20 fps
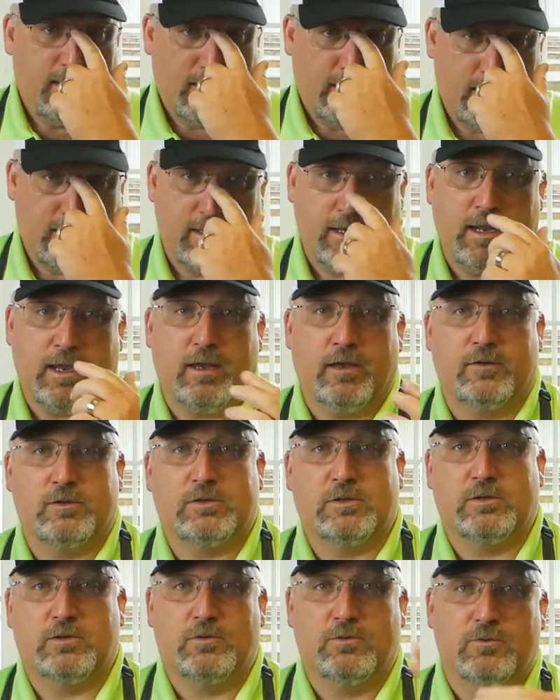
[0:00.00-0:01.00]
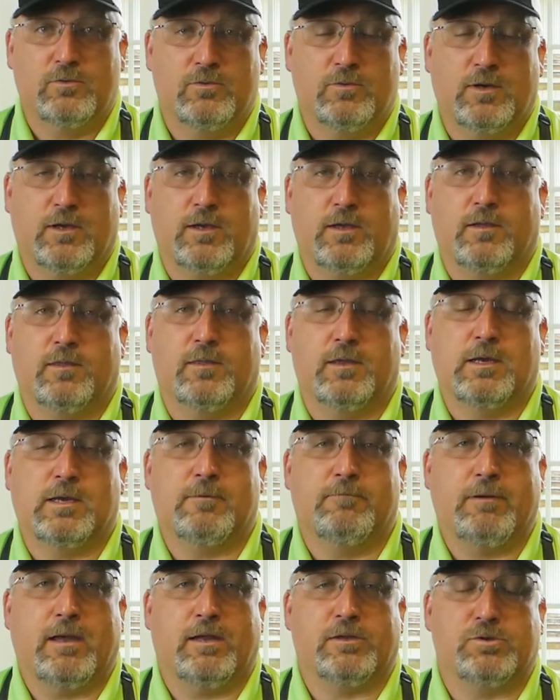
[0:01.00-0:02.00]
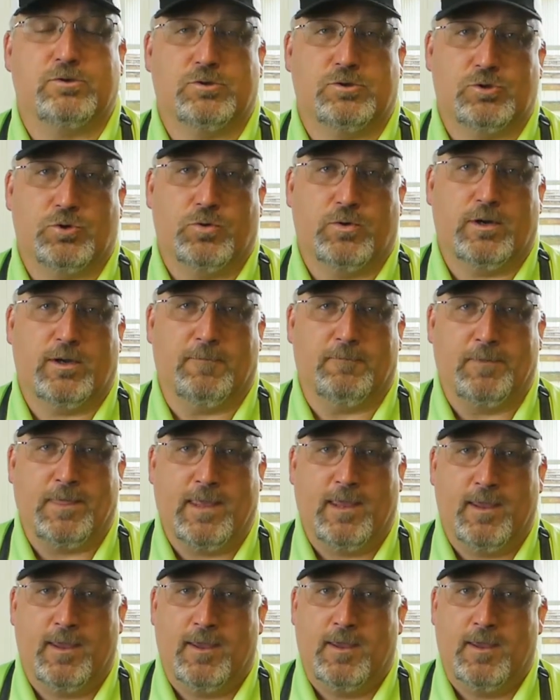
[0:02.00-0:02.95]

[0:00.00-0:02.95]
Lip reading: and how to think about your trip.